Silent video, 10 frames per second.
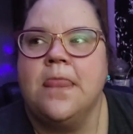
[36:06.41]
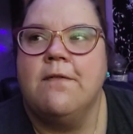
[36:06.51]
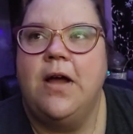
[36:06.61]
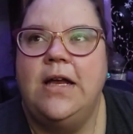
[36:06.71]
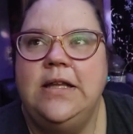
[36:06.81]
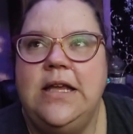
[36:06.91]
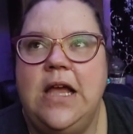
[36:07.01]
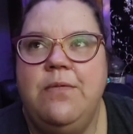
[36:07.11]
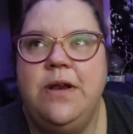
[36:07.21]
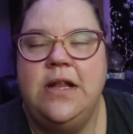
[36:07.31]
Finally,
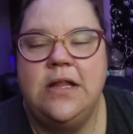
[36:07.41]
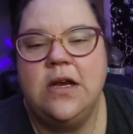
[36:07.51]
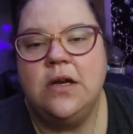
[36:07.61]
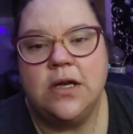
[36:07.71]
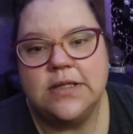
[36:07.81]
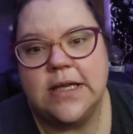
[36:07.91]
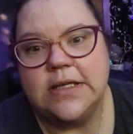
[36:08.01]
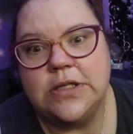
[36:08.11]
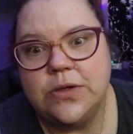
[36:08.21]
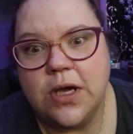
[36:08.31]
I went in there and I said,
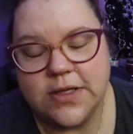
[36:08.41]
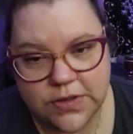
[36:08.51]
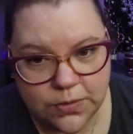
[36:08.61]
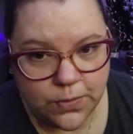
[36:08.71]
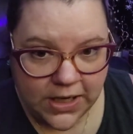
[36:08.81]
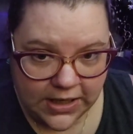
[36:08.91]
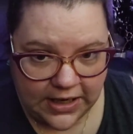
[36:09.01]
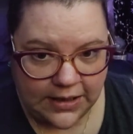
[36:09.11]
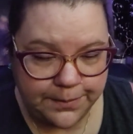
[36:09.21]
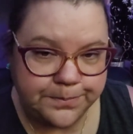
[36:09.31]
do you guys do
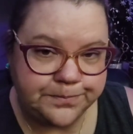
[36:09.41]
Reiki?